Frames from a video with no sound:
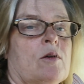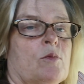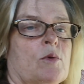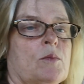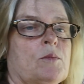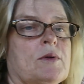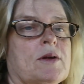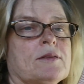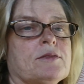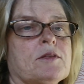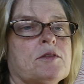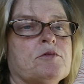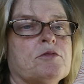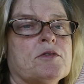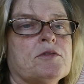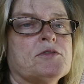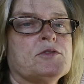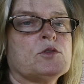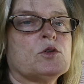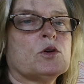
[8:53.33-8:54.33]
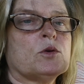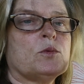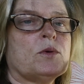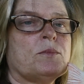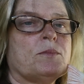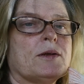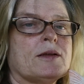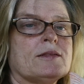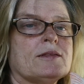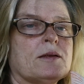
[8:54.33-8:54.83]
When we were at the thrift store, we
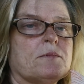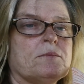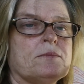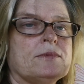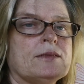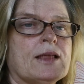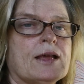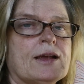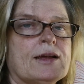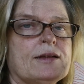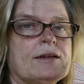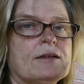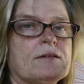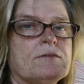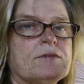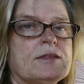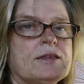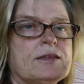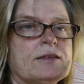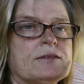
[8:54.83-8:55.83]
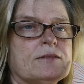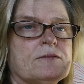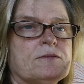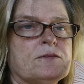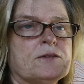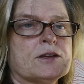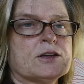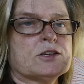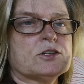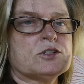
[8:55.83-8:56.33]
picked up 9 of these
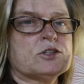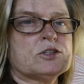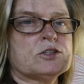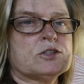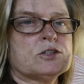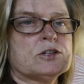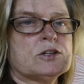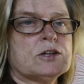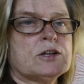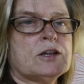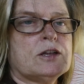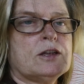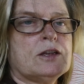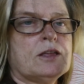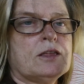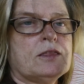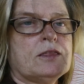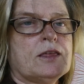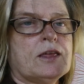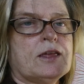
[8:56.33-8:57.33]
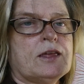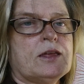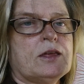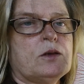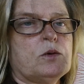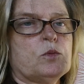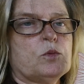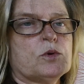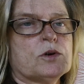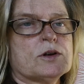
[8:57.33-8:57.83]
fish.
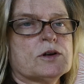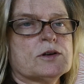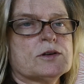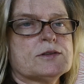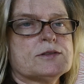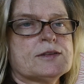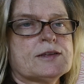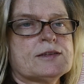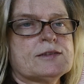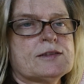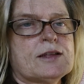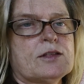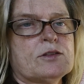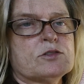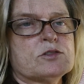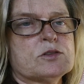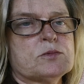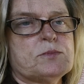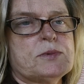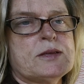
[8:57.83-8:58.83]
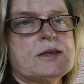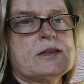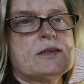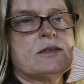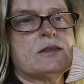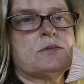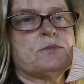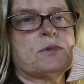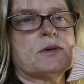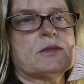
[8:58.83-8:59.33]
They were $6 a
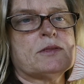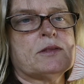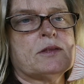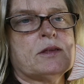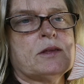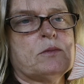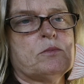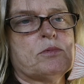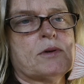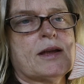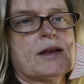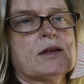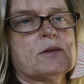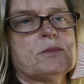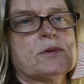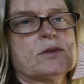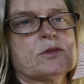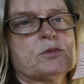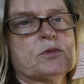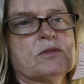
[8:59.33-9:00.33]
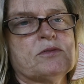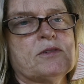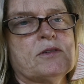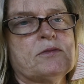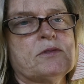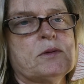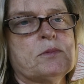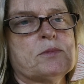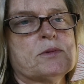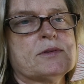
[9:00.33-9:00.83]
piece, but the breakables were
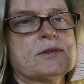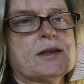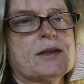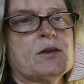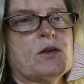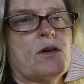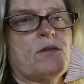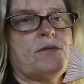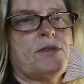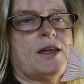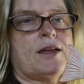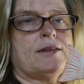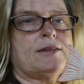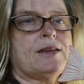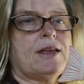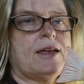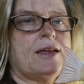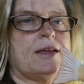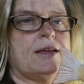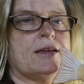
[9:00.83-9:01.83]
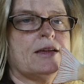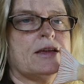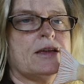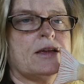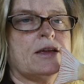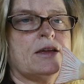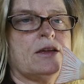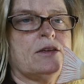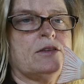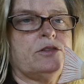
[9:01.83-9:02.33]
50% off that day.
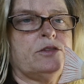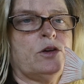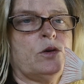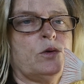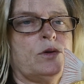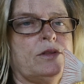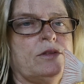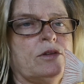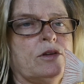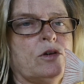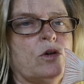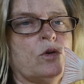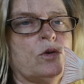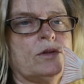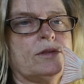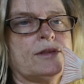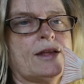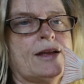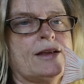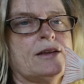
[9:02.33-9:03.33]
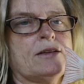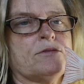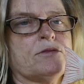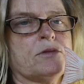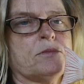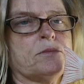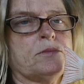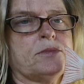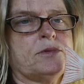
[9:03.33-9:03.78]
So we took all 9 of them.